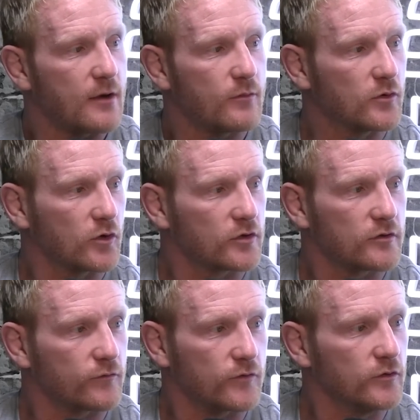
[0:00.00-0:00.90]
and we were looking at
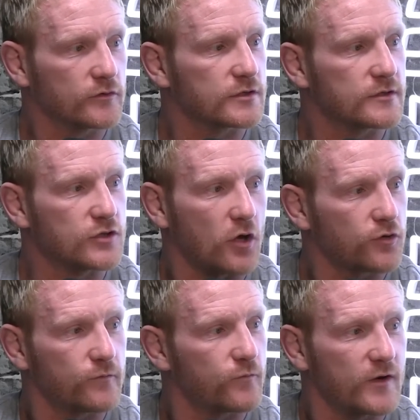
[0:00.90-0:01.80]
the rules, and there's
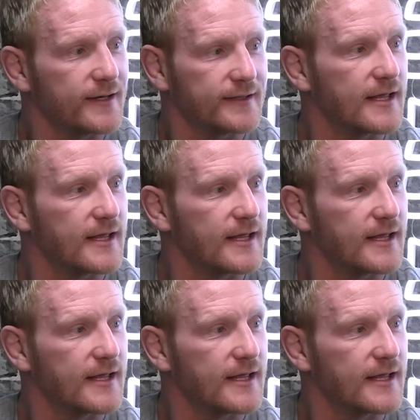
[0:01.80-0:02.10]
nothing really